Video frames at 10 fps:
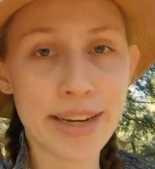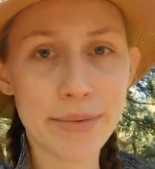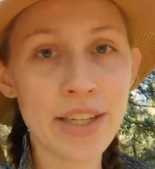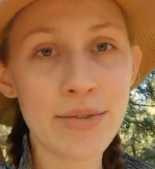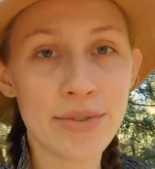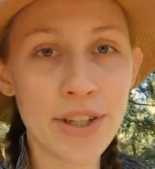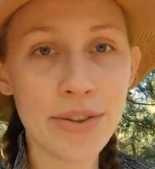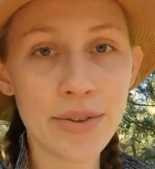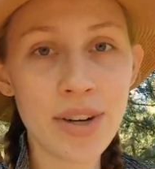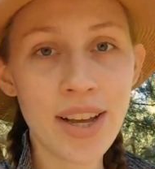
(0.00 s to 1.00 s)
and when you
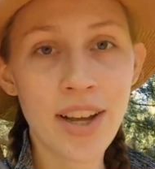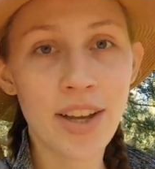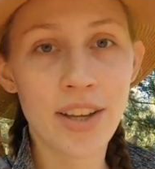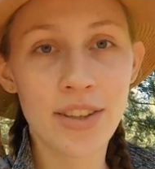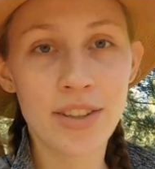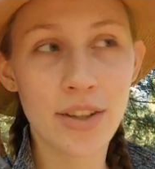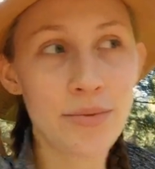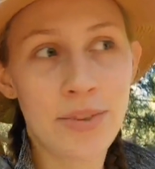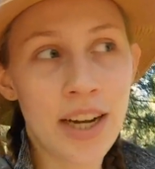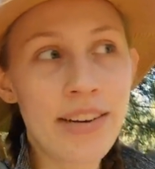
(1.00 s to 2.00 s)
do,
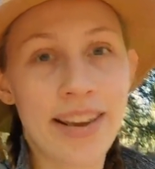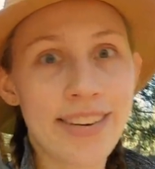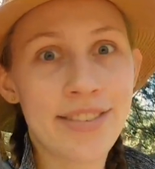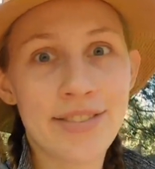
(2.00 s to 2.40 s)
you've done it.